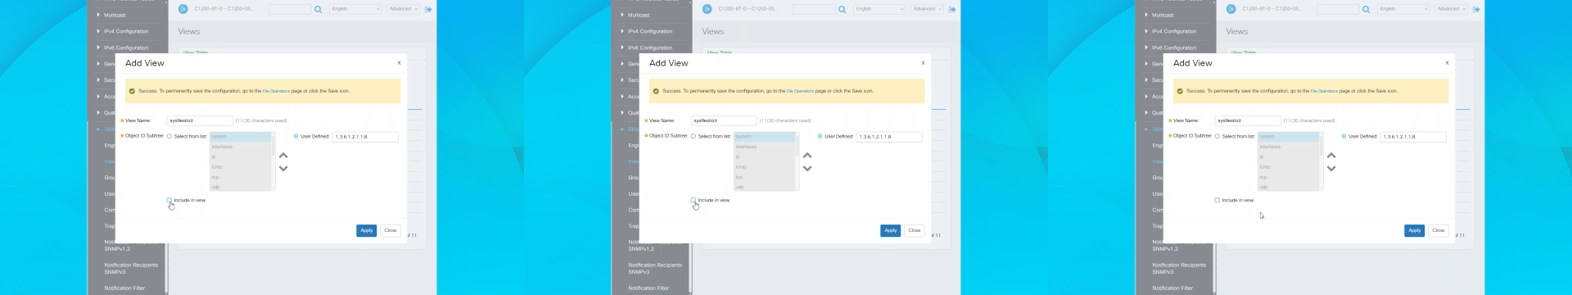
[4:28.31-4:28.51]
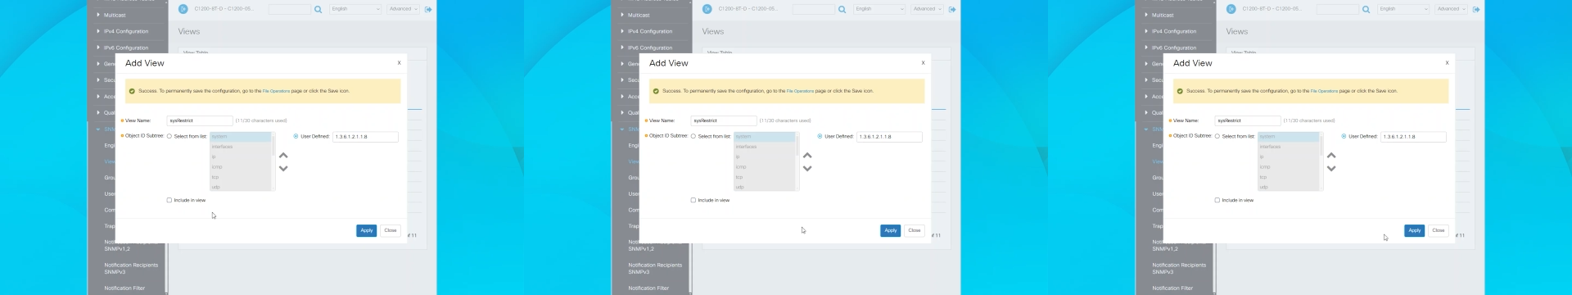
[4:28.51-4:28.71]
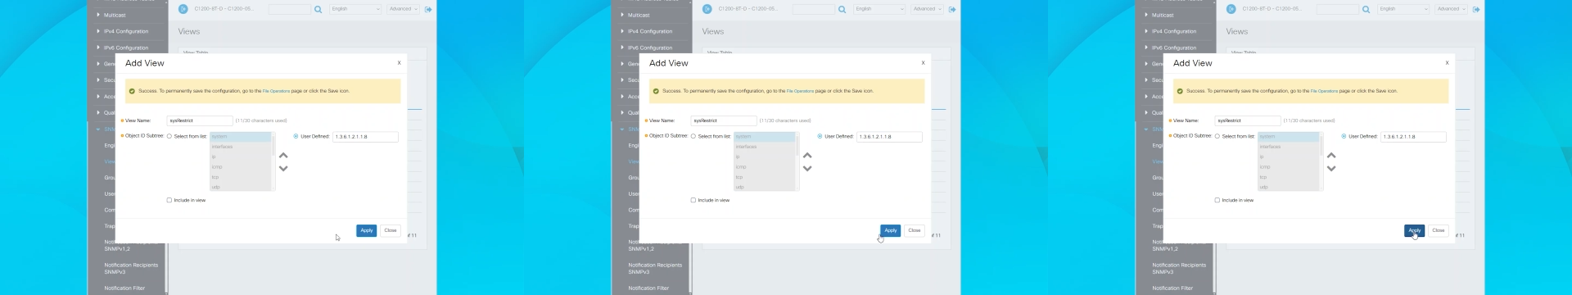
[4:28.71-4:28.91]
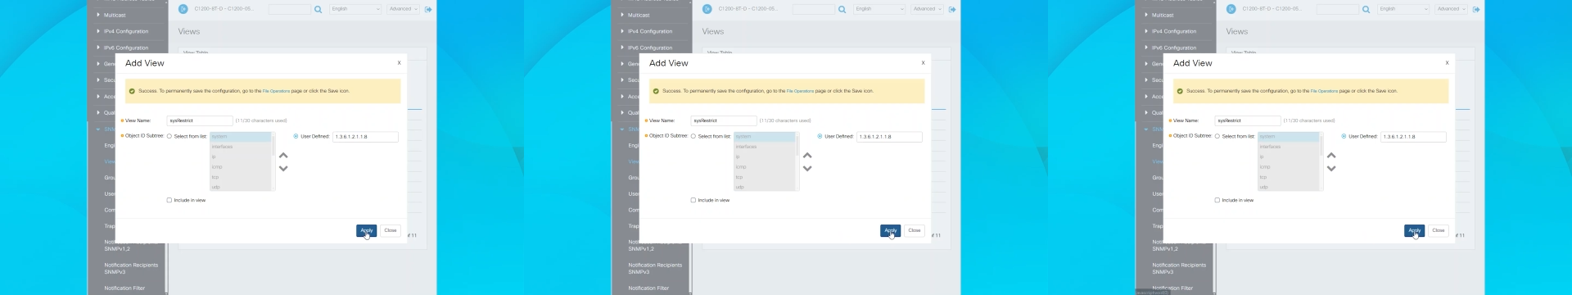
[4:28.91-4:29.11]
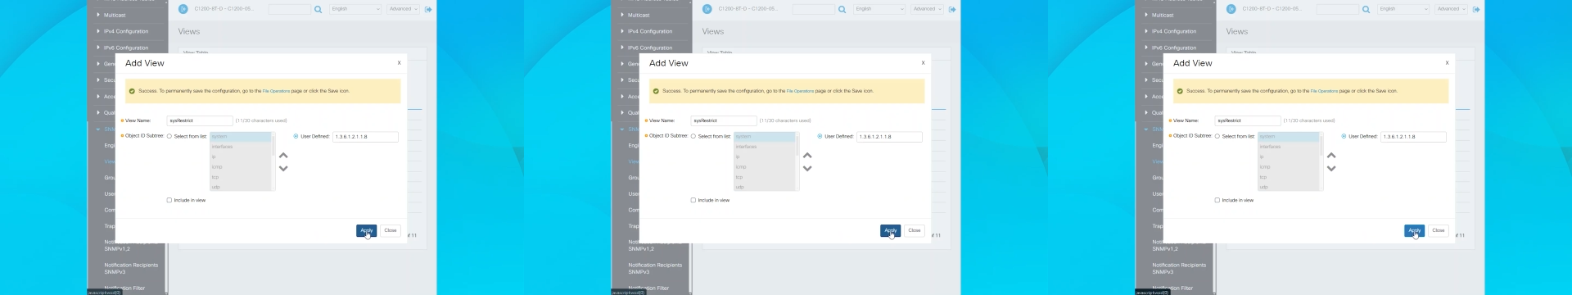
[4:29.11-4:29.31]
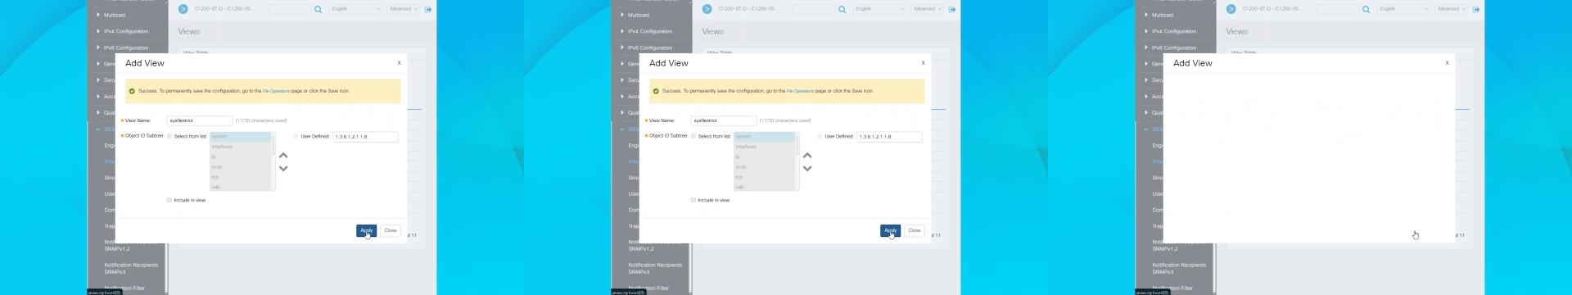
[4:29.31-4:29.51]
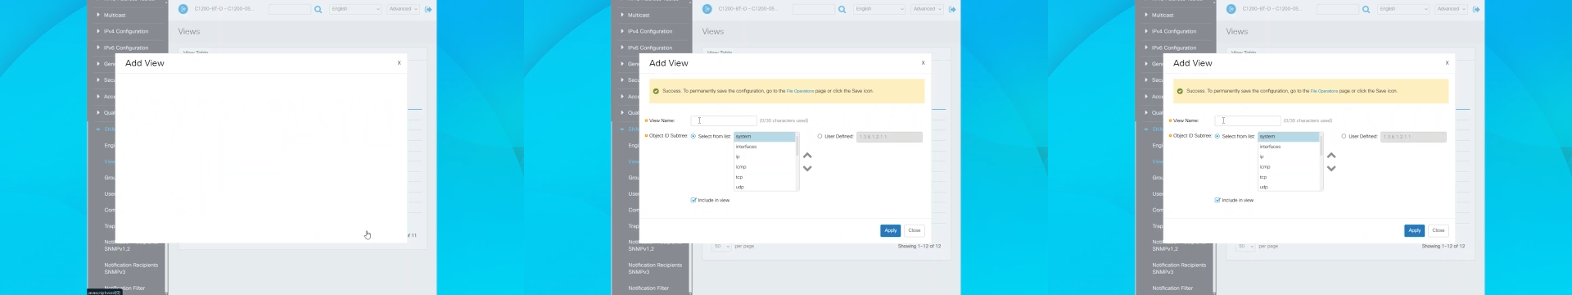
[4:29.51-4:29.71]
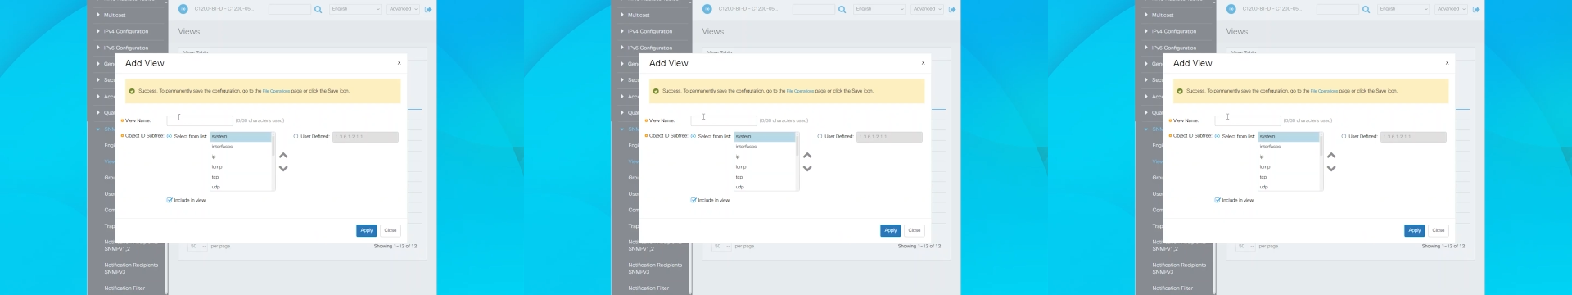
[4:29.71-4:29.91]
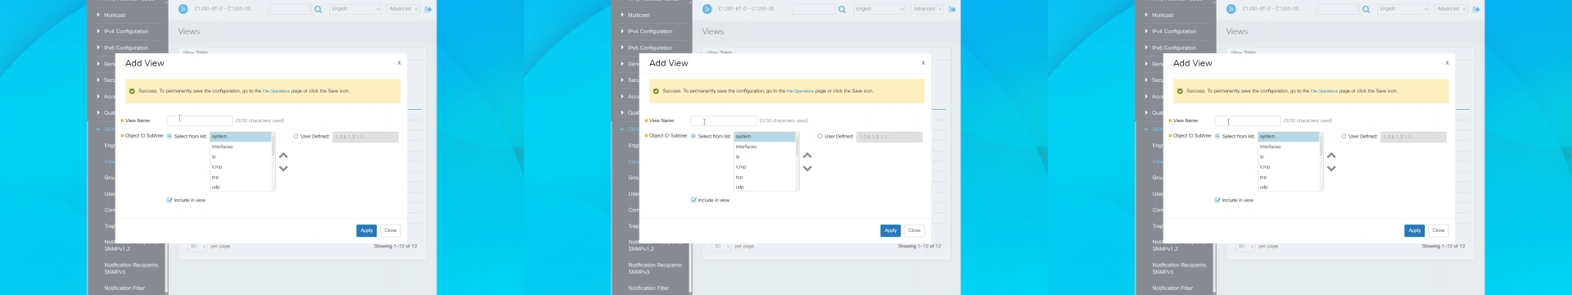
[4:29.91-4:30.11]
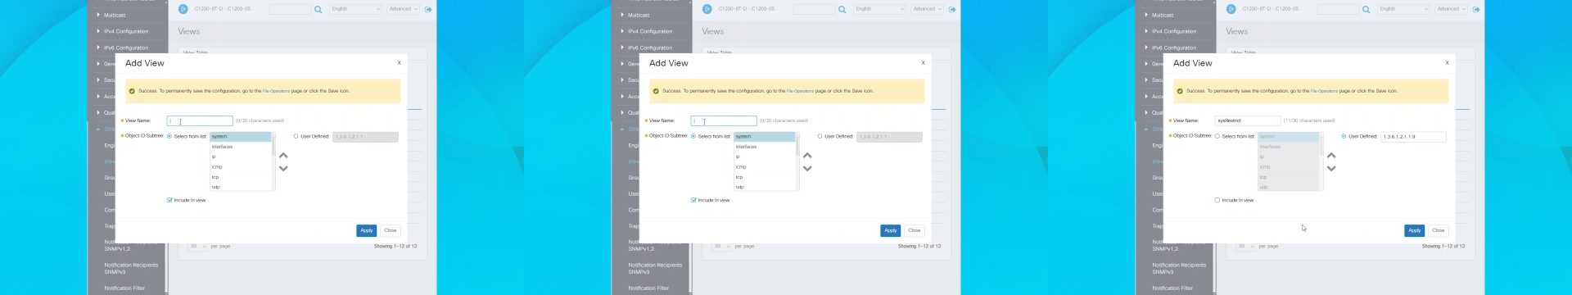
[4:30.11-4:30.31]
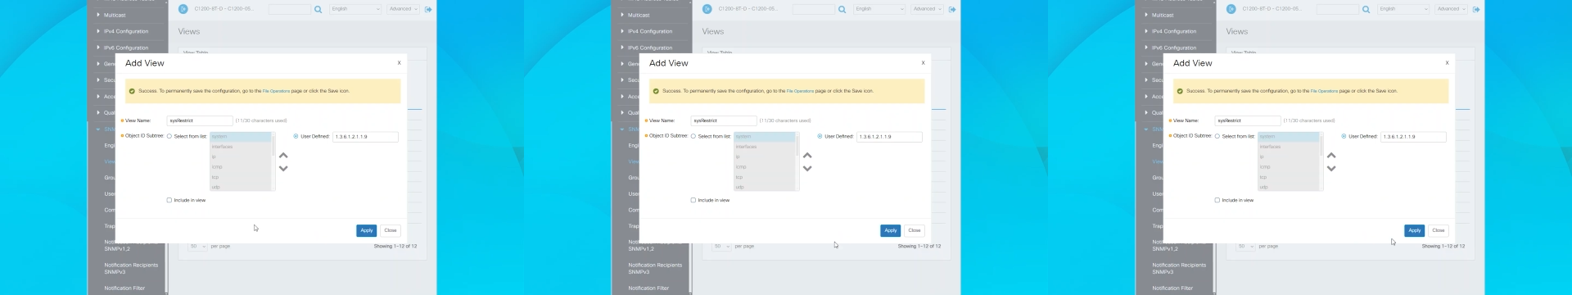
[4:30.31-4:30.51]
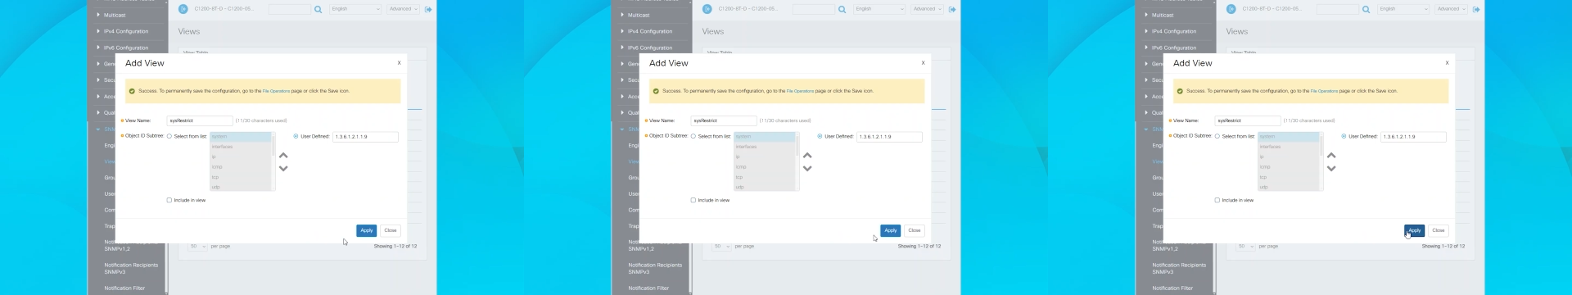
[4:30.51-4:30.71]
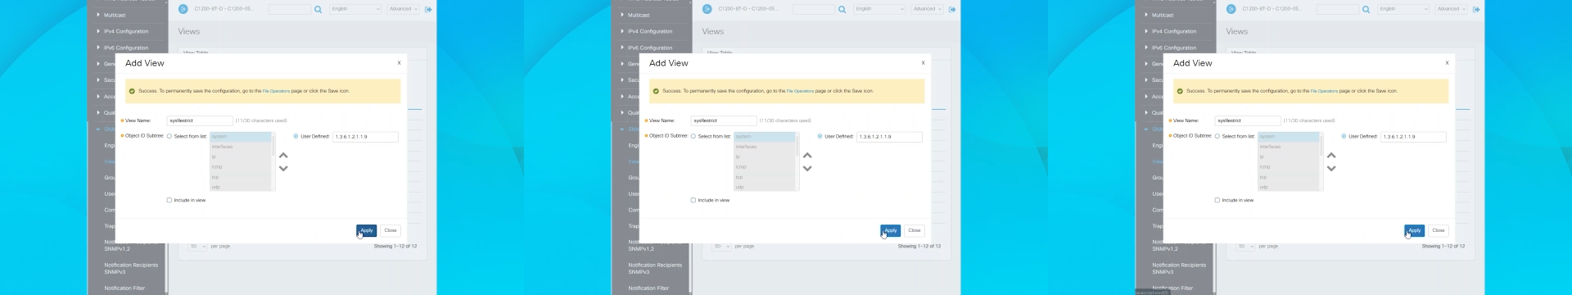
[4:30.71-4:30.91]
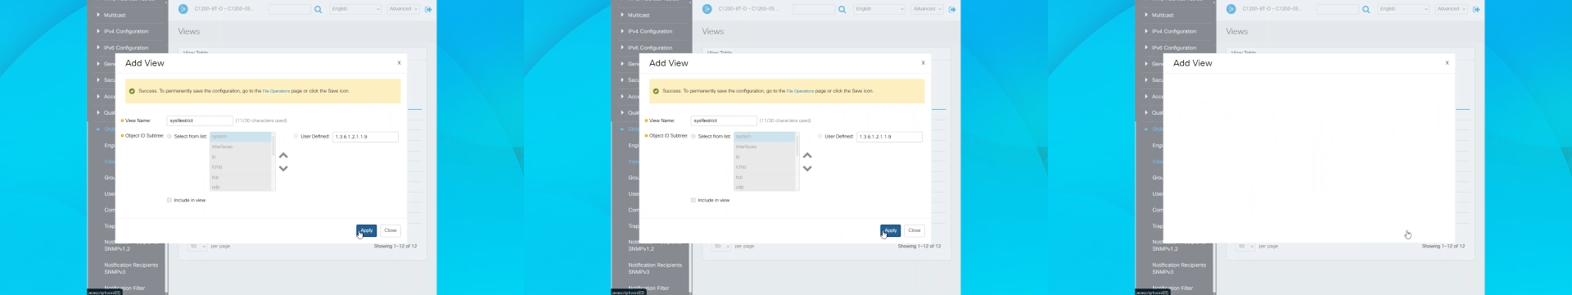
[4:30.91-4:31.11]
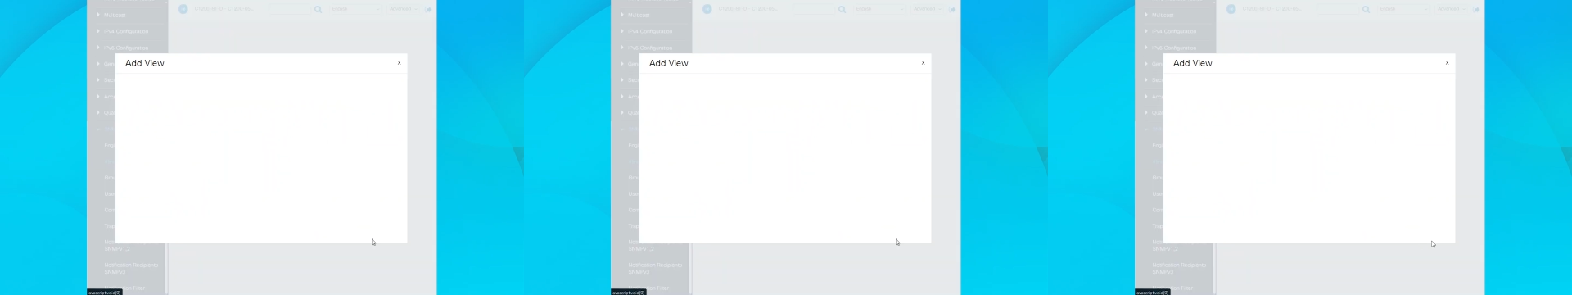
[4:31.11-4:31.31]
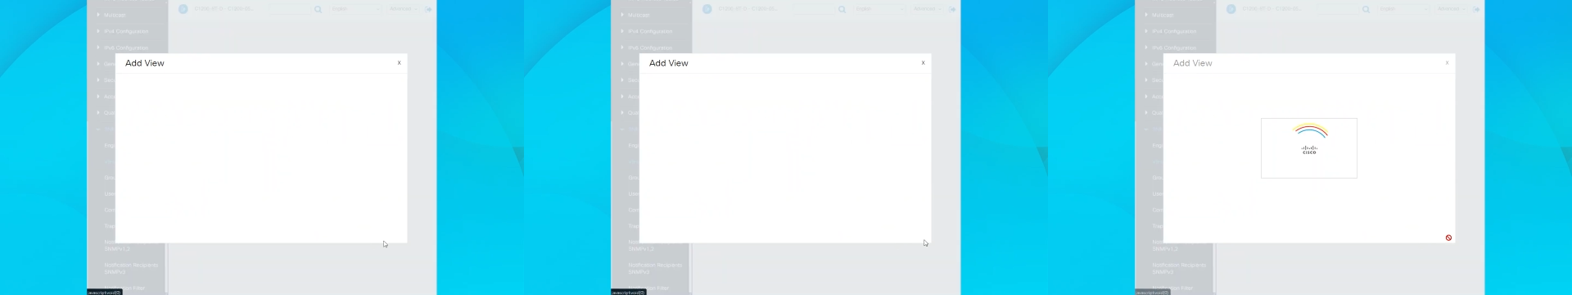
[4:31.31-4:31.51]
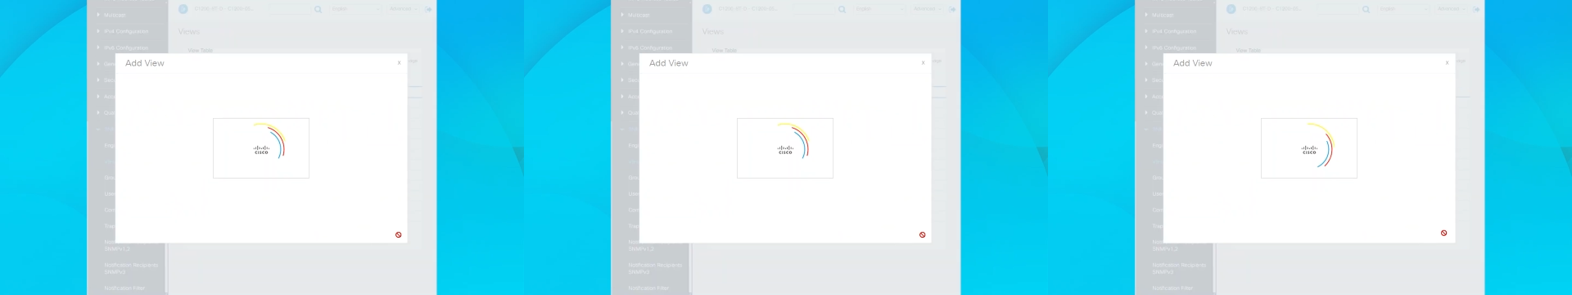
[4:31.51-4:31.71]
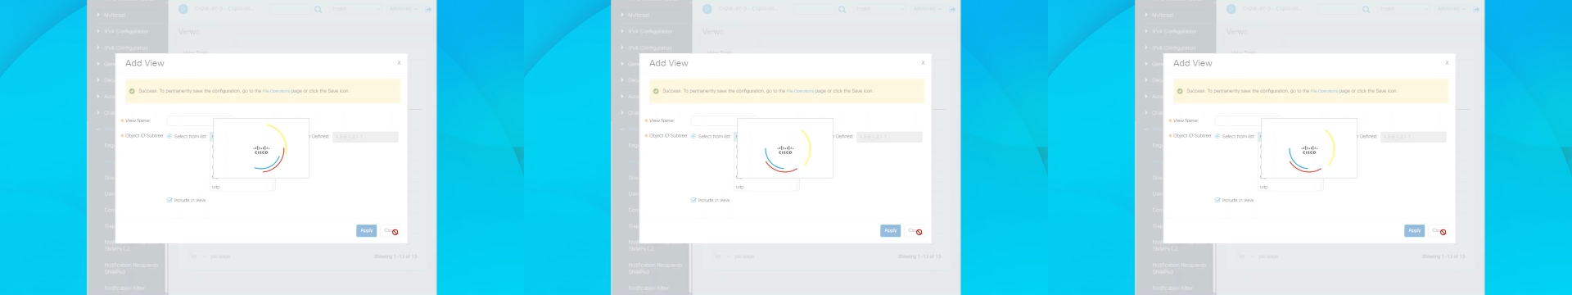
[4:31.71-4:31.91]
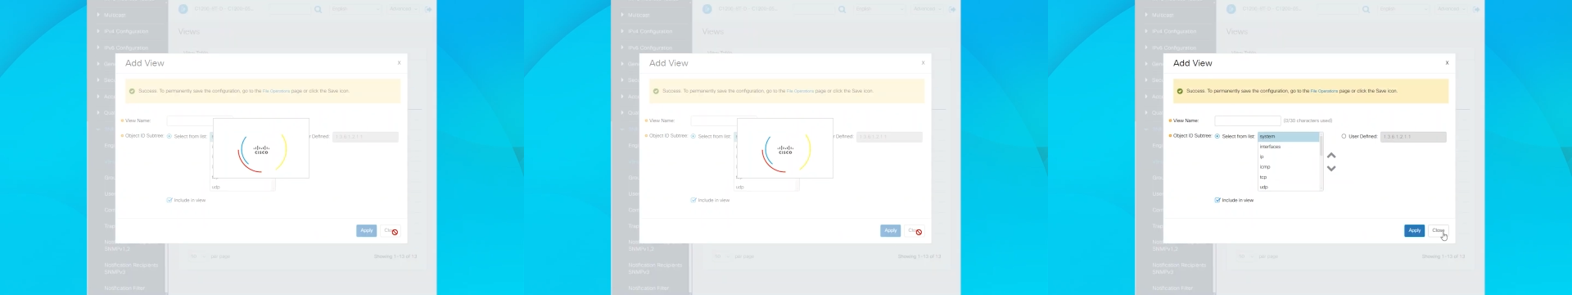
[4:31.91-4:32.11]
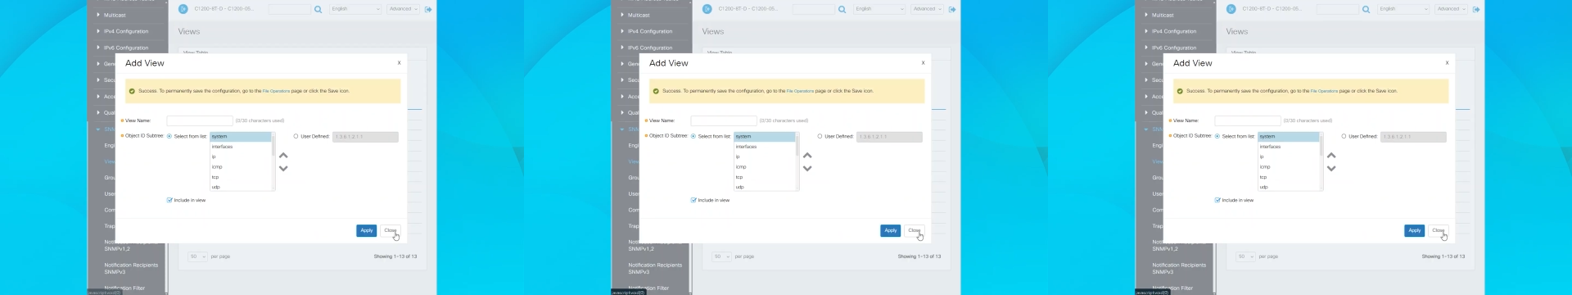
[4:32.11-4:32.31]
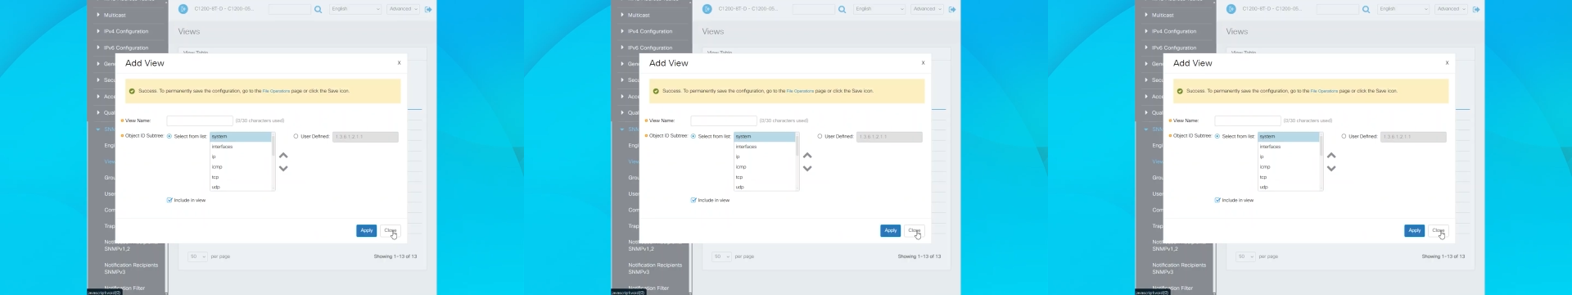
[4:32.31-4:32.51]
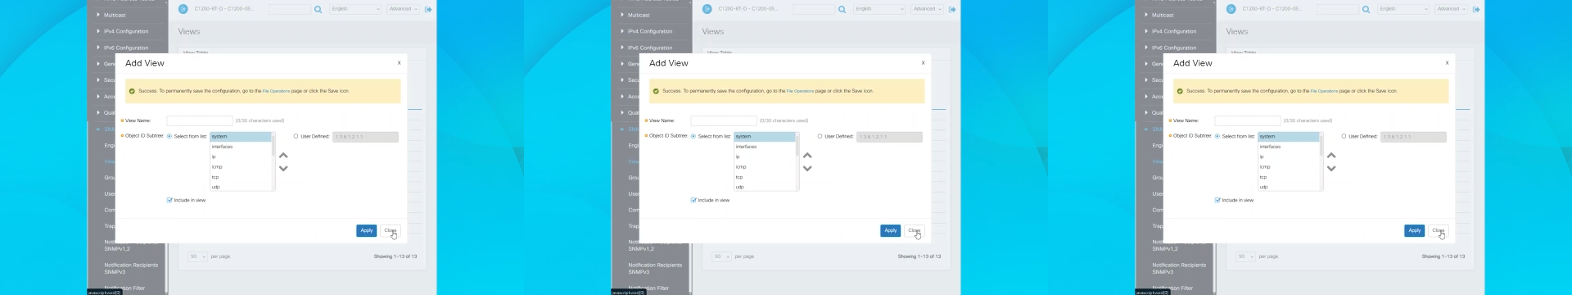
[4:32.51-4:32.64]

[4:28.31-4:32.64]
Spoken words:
[unreadable: no face in view]